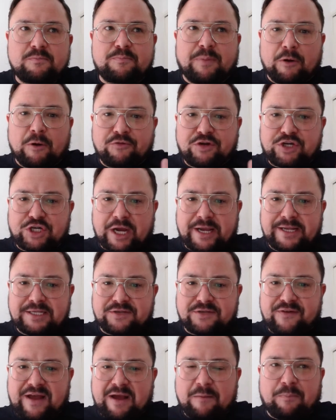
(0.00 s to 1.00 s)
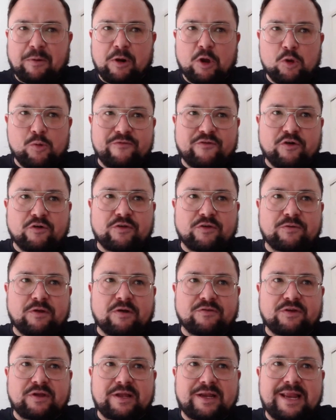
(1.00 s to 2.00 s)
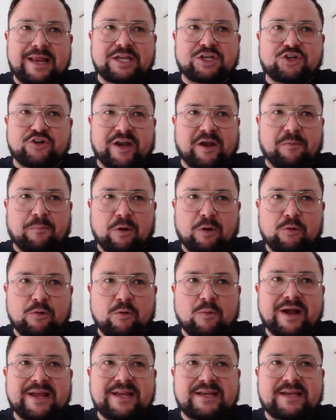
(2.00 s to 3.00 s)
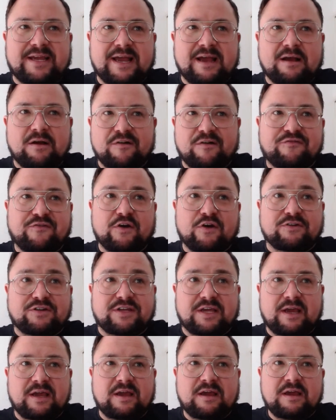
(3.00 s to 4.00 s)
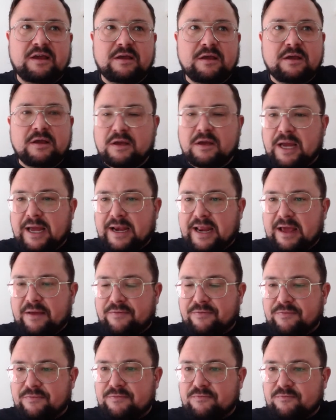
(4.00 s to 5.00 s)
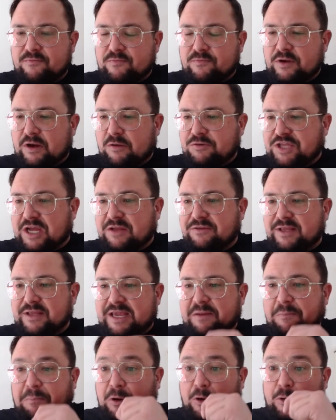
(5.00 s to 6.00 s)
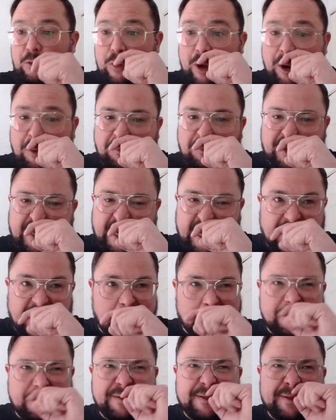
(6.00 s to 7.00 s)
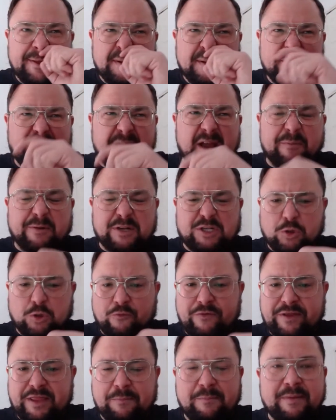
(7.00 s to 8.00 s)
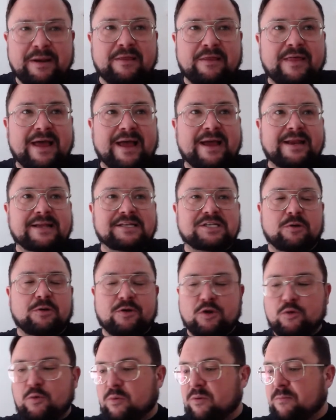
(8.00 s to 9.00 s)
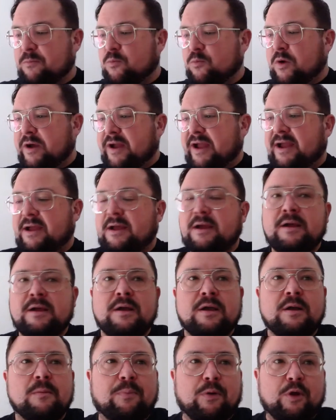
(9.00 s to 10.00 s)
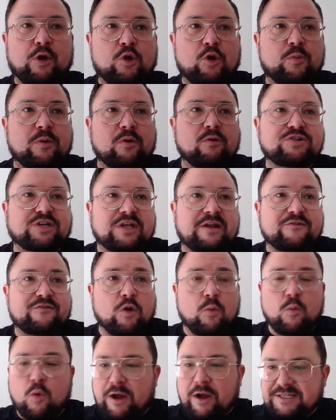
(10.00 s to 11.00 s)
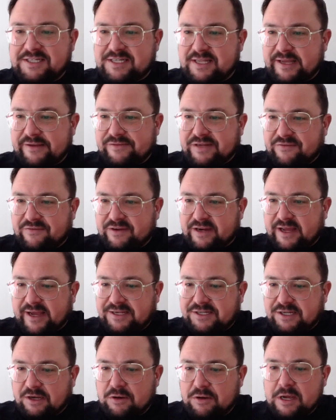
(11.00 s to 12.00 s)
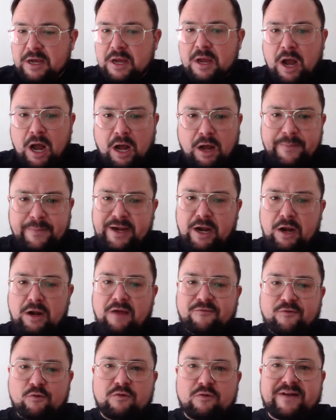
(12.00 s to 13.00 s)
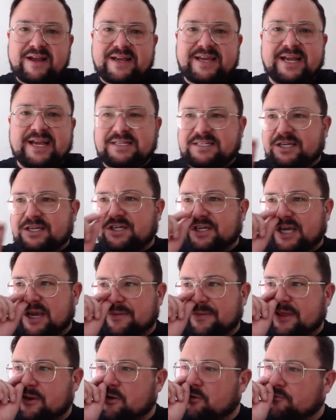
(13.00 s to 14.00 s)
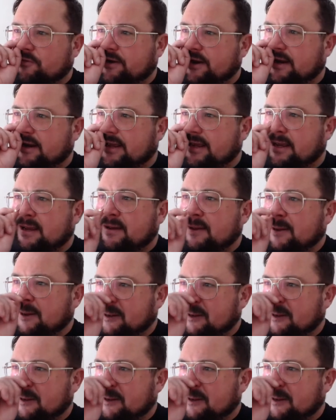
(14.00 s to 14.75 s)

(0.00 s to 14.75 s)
both shades of our blue. We've got the electric blue away kit, third kit, and our, you know, Dundee blue home kit. Peterborough's sort of in the middle of that, and it's, so I knew we wouldn't wear blue, but also they've got white sleeves, haven't they? So, I mean, I love all of our kits this year, but they're not really,